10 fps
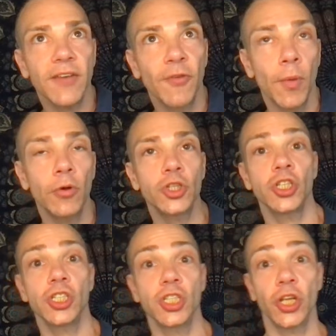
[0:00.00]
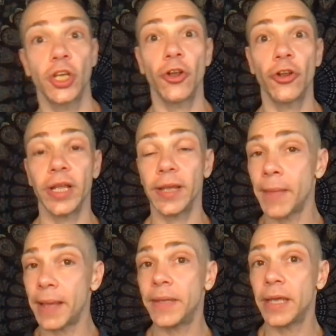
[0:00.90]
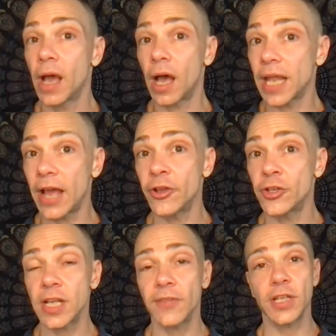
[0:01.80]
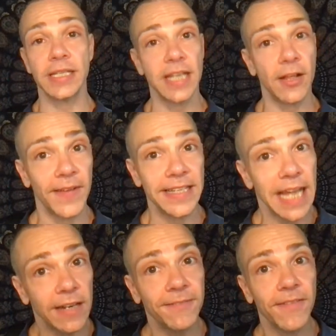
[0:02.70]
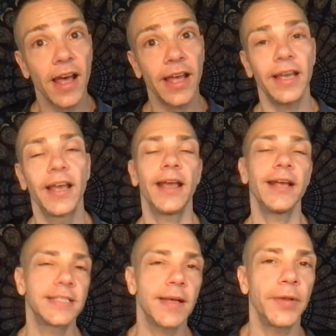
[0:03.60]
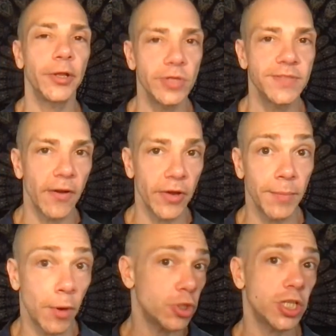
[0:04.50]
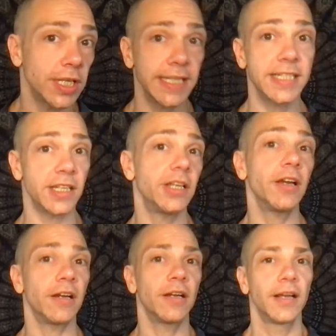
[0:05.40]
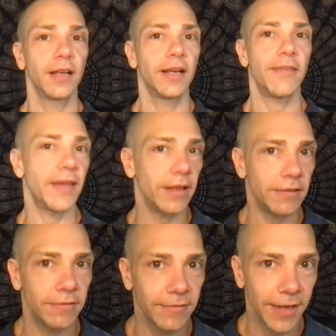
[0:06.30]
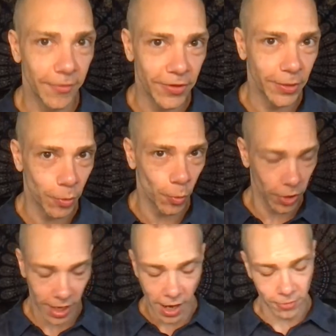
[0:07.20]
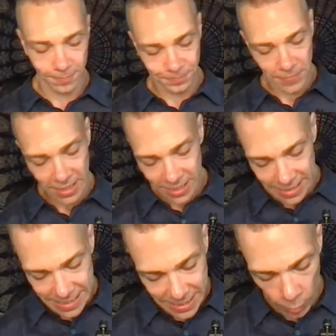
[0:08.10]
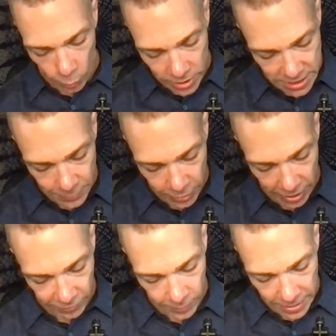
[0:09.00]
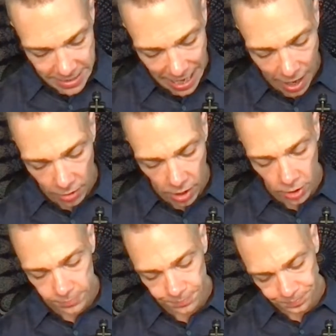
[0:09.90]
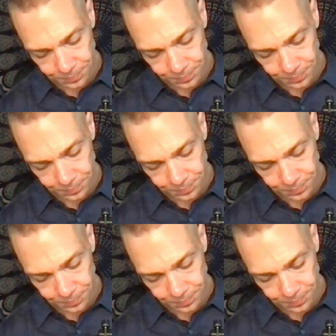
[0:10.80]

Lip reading: emotional security. Maybe allow yourself to self-identify as somebody who's very emotionally secure, and then everything will work out. So let's see what wisdom you get from the tarot